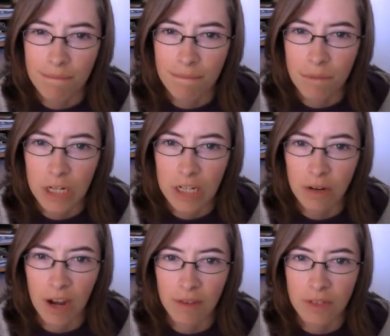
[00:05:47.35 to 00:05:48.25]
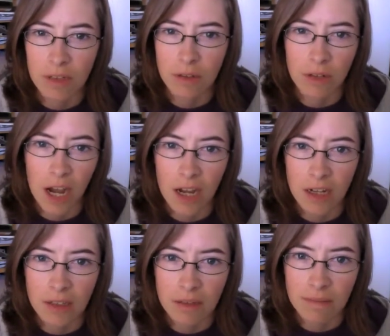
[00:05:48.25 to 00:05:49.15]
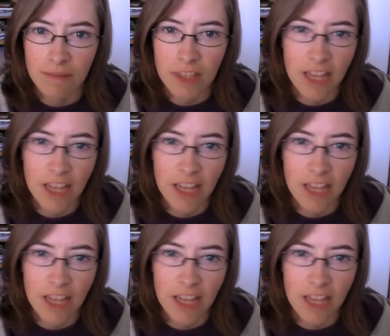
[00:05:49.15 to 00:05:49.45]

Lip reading: pretty crafty little guys, and they